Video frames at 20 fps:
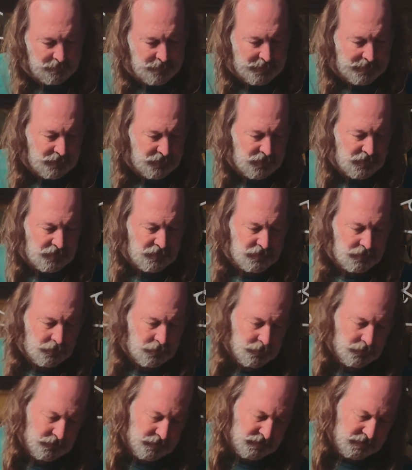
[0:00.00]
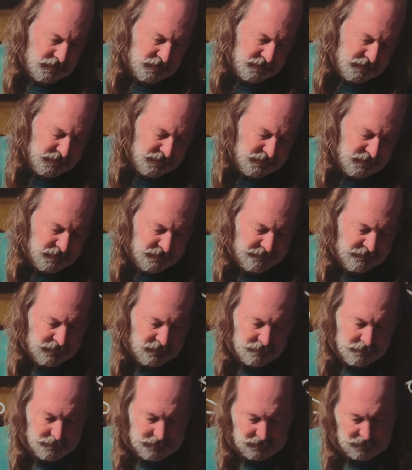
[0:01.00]
pouches to hold this kind of stuff
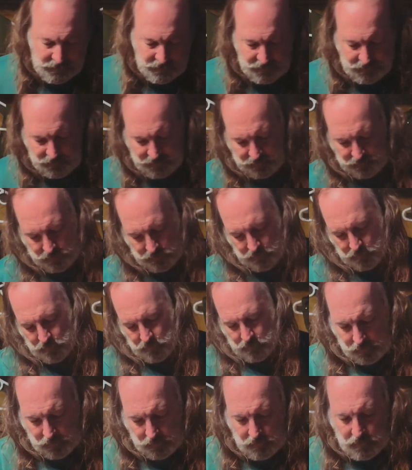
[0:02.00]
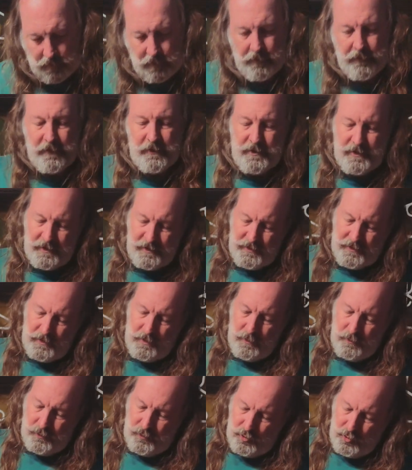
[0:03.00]
in because they're just
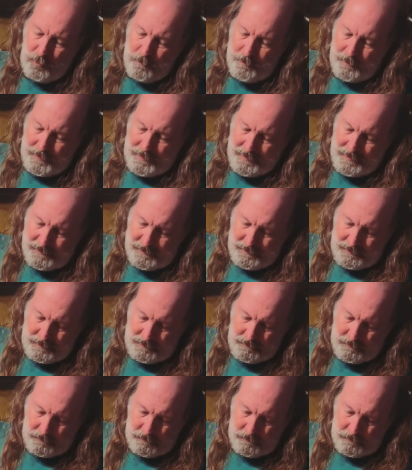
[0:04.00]
so super handy.